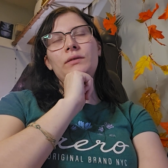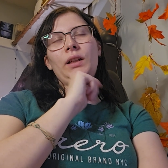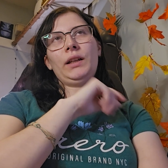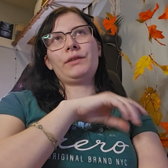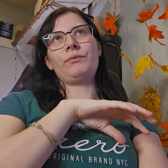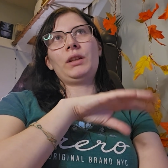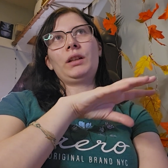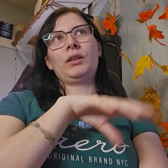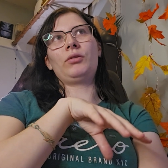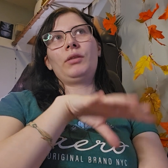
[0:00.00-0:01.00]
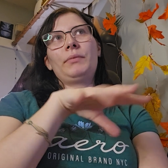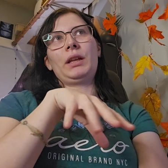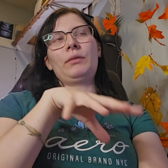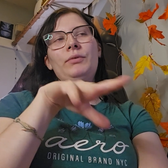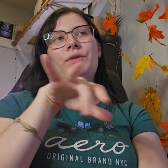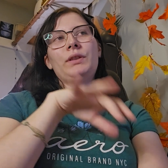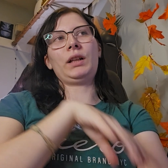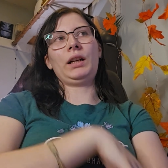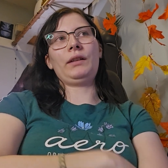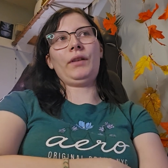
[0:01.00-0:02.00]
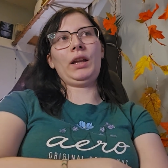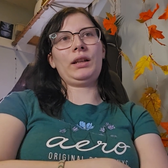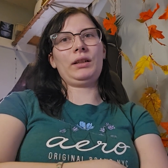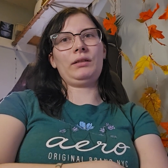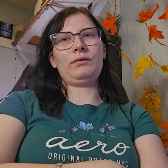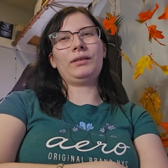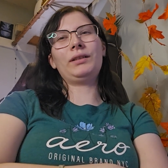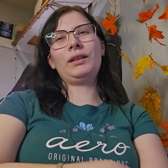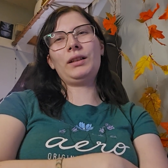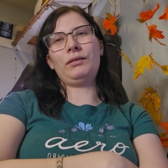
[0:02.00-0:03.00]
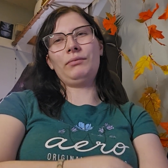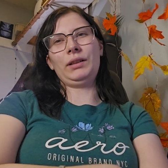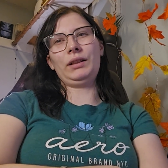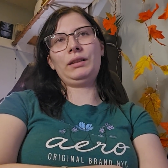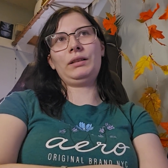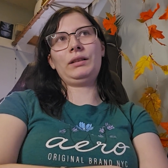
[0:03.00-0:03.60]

as we go, I'll be able to kind of edit a little bit.